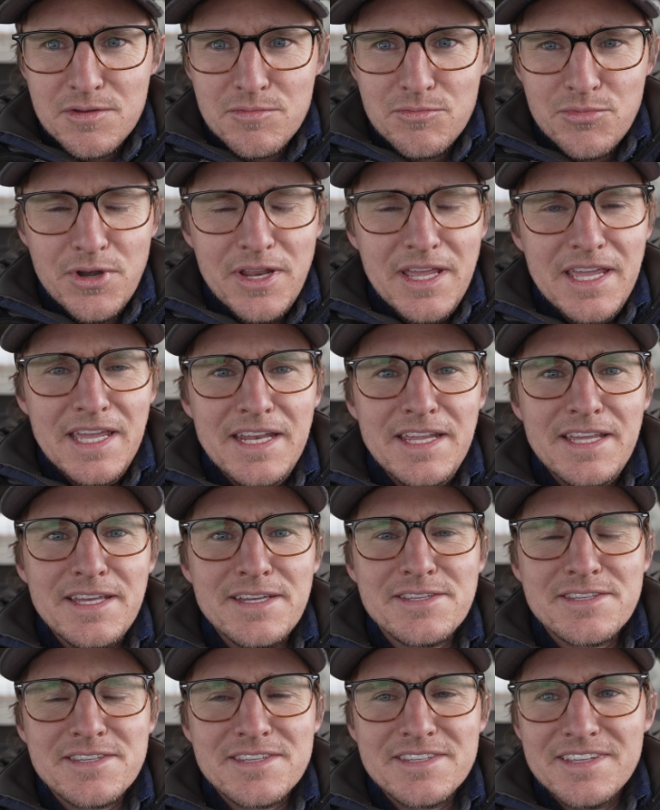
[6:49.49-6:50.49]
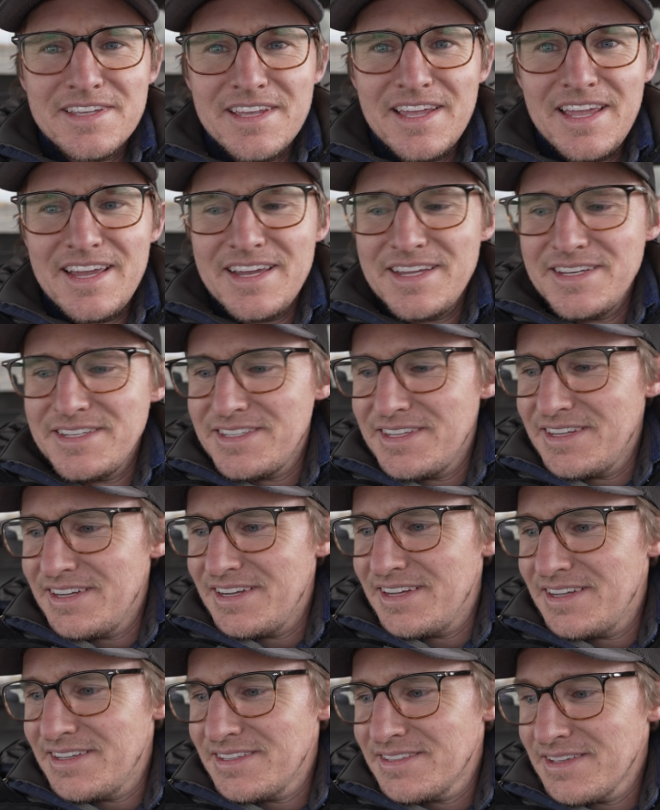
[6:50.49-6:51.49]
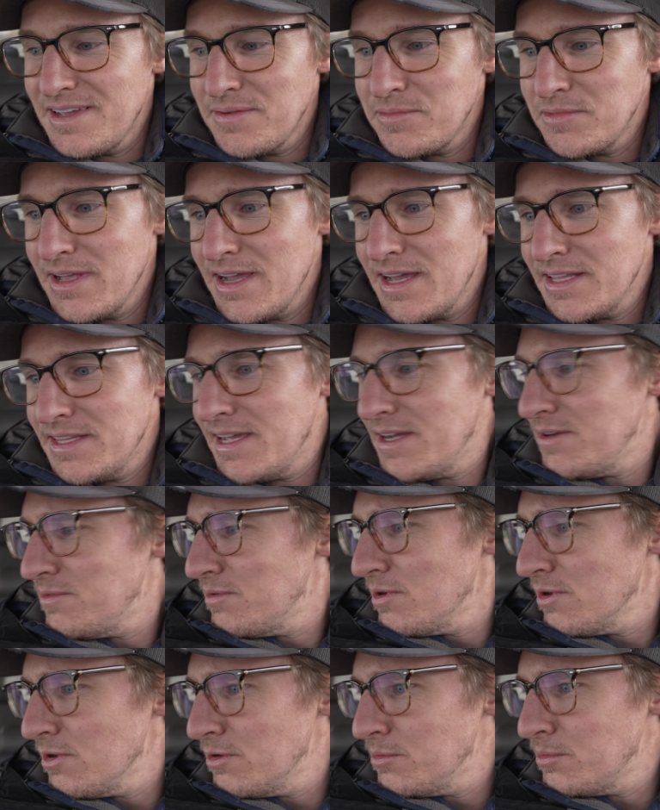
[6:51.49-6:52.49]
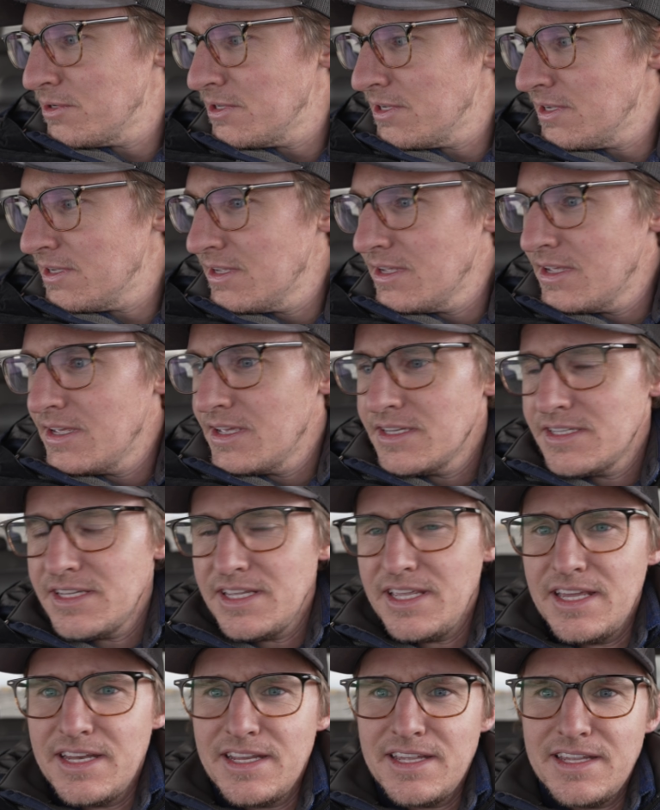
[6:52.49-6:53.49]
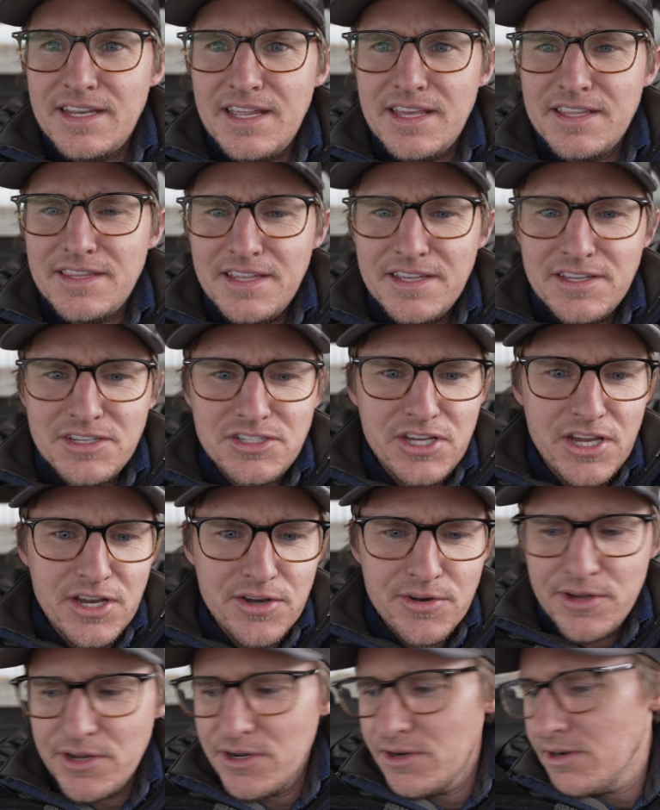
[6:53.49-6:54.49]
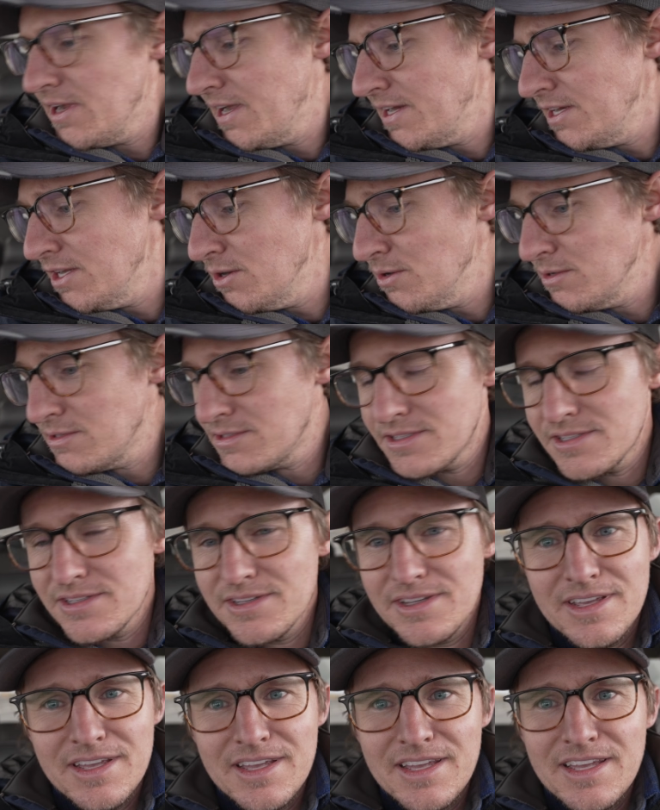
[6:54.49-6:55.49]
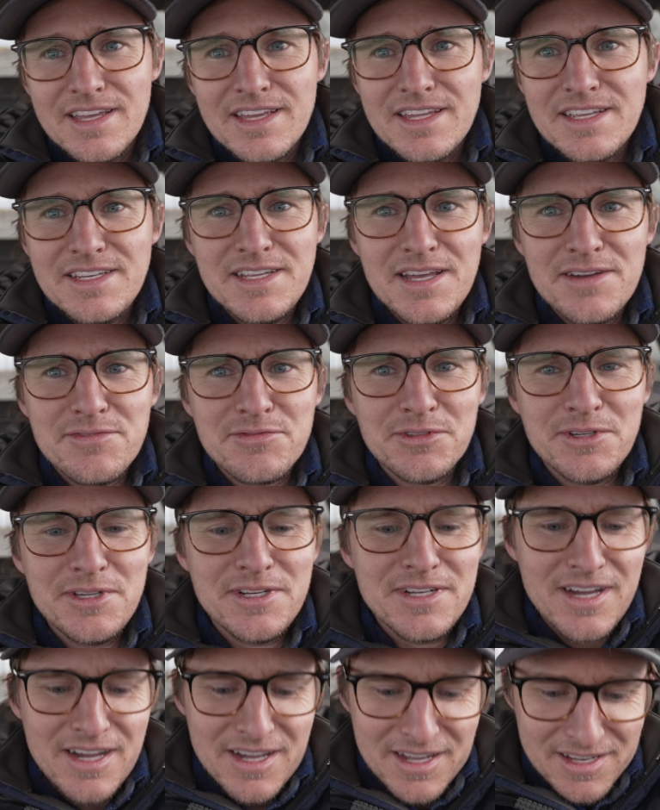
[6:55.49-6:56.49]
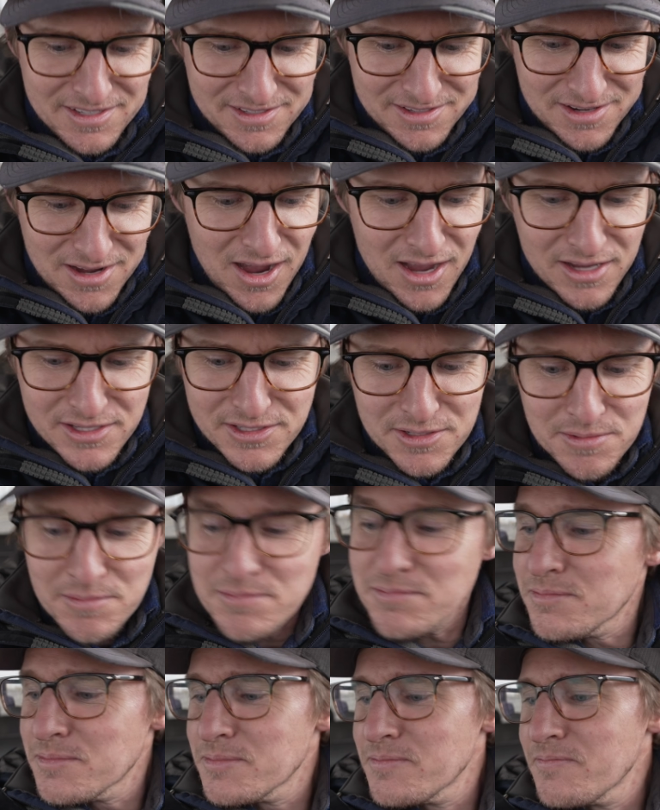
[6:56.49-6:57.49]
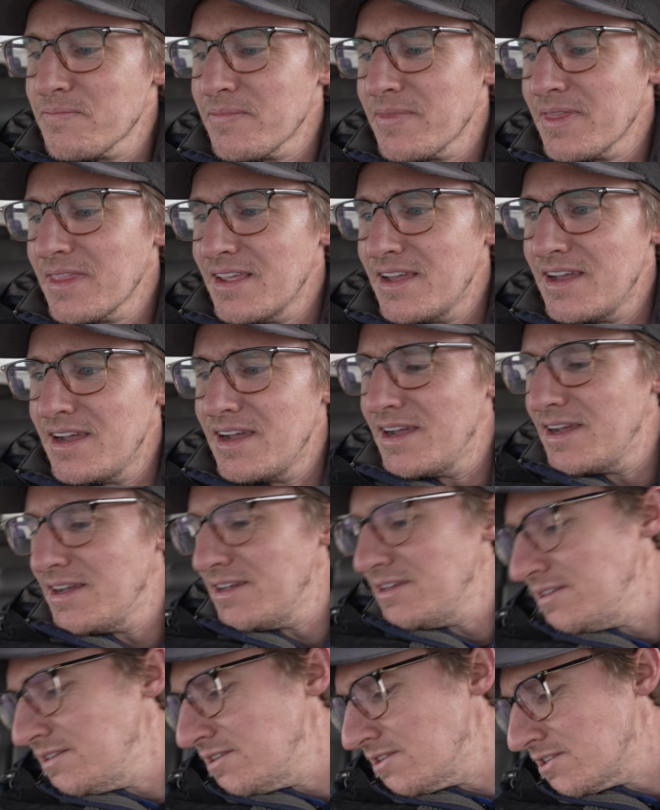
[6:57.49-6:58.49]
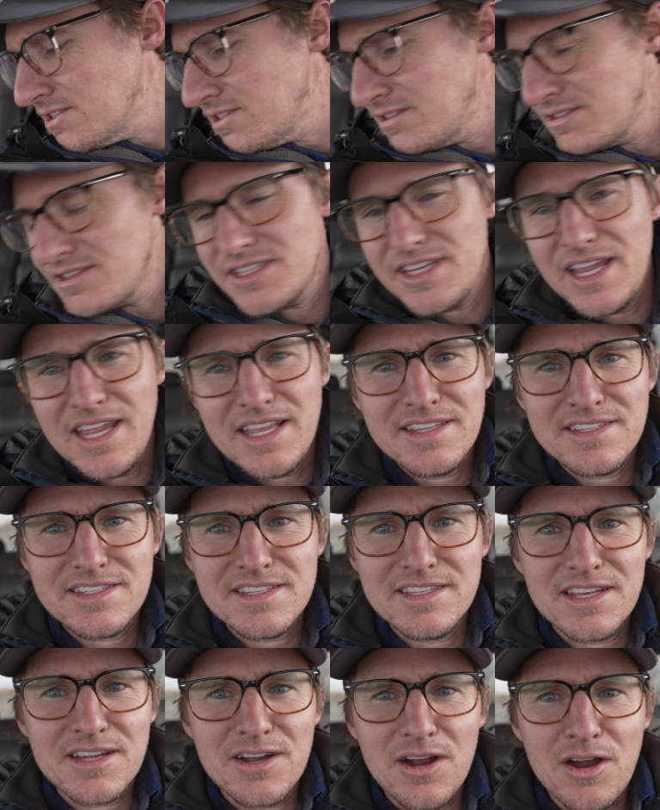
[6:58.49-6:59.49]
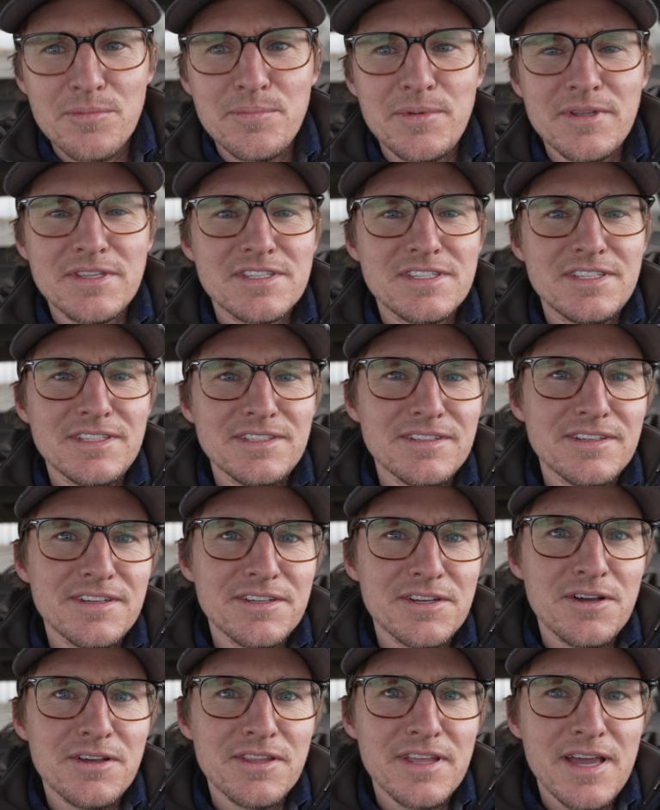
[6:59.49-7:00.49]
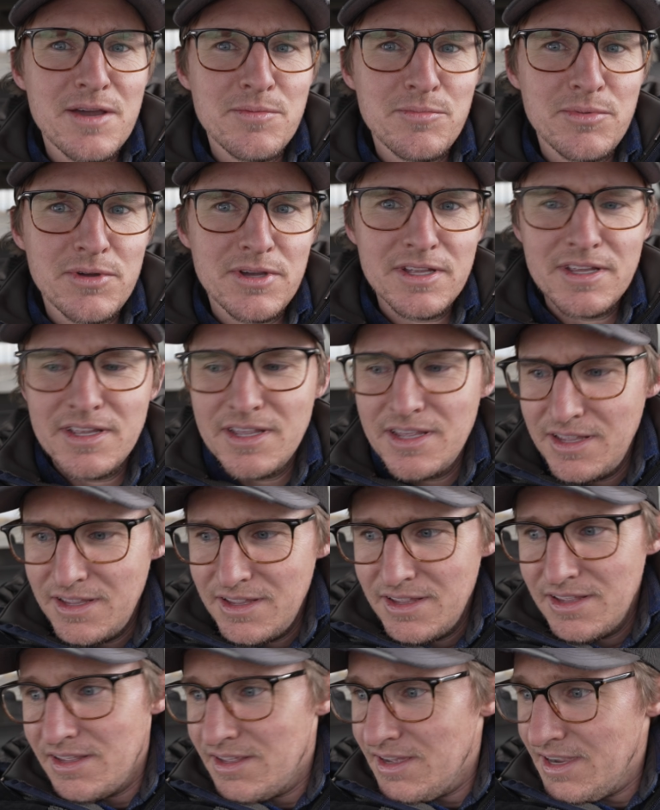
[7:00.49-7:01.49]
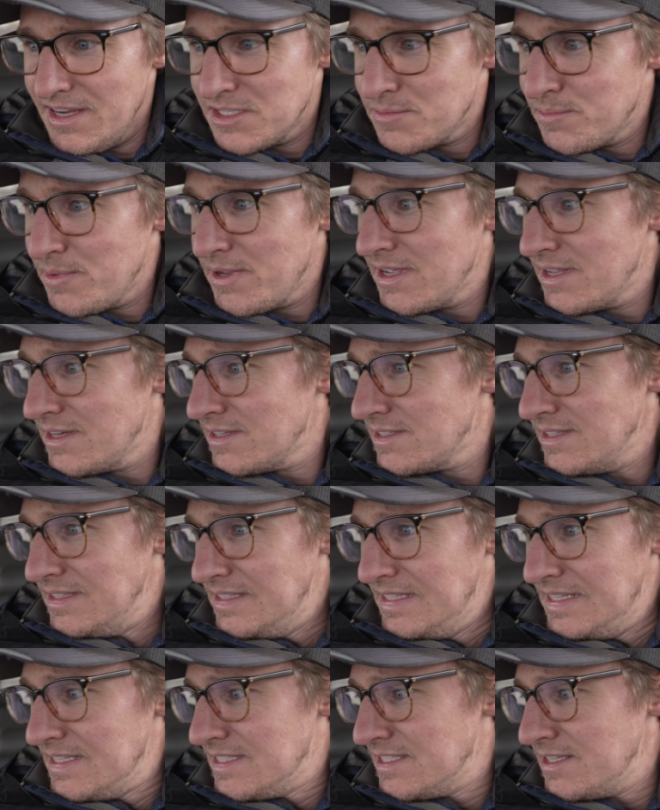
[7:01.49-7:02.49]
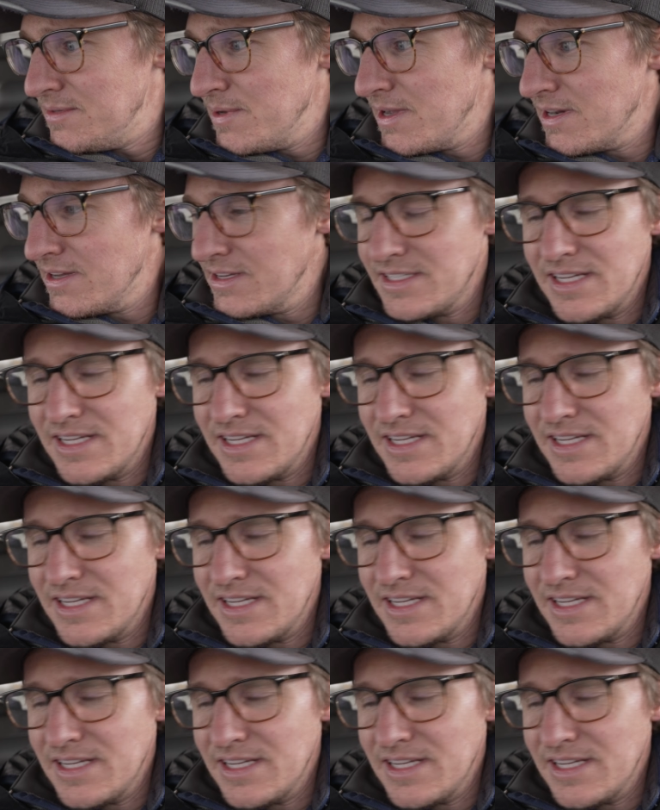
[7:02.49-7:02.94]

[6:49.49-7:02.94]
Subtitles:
pretty hideous, and I'm glad that we were able to get it. And the interior, I know it's definitely not awesome. There's stains in the carpet still and all that, but I spent a decent amount of